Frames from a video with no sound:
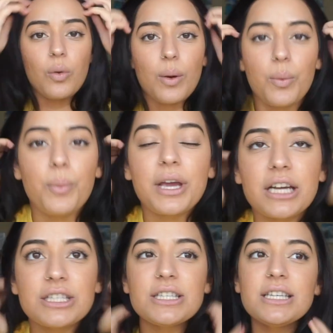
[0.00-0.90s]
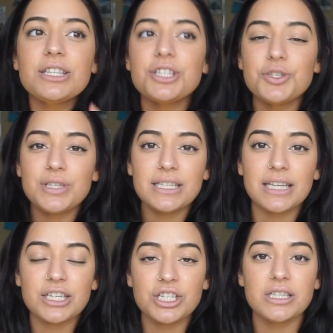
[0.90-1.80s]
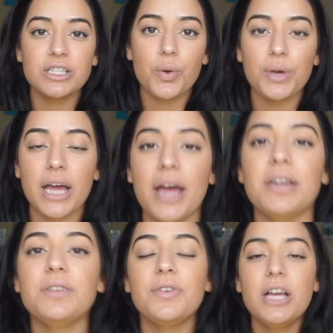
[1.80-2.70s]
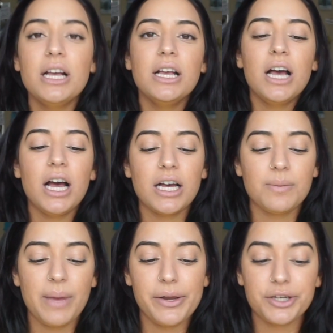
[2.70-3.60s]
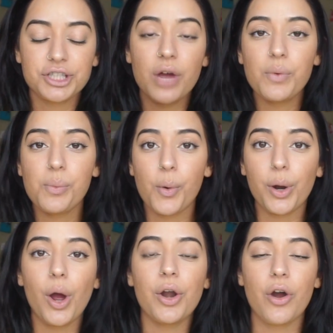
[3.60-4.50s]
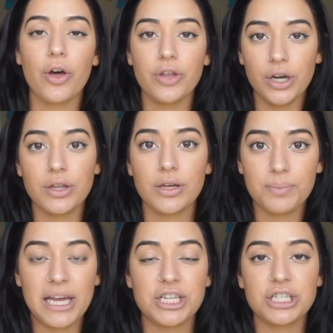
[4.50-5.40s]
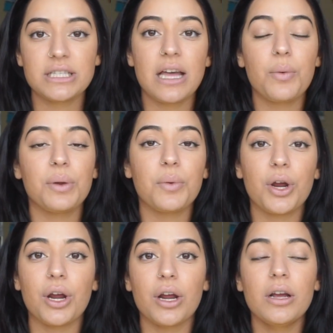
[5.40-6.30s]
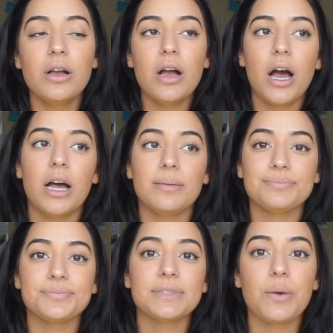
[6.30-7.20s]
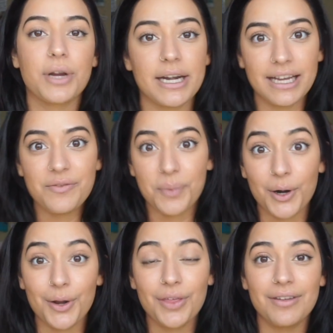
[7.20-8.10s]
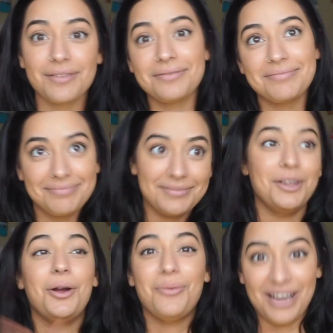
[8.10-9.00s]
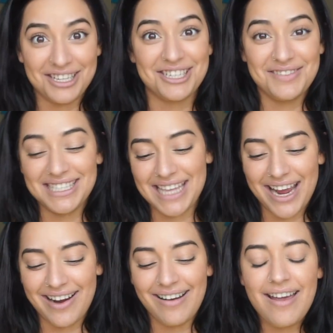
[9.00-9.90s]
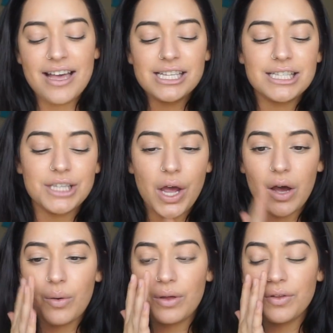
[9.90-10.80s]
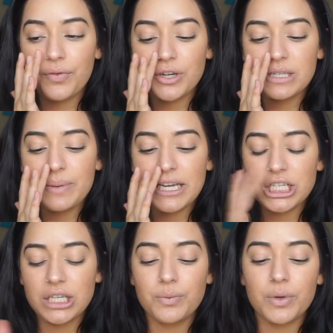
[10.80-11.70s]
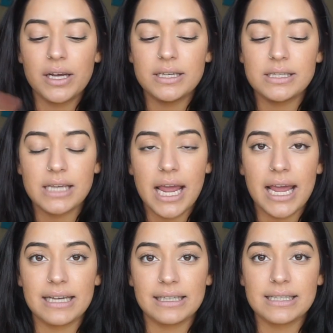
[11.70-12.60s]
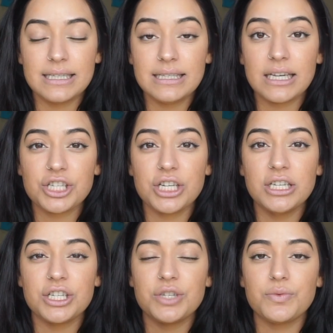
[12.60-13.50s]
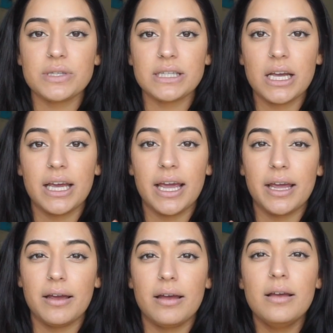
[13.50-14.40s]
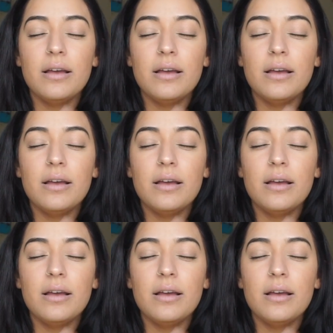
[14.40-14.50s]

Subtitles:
when we got to see the 2 C-sections, so we kind of, my nurse got a report on all the patients that we were, that were gonna give birth, while she was there. So the first patient was a C-section, and she was a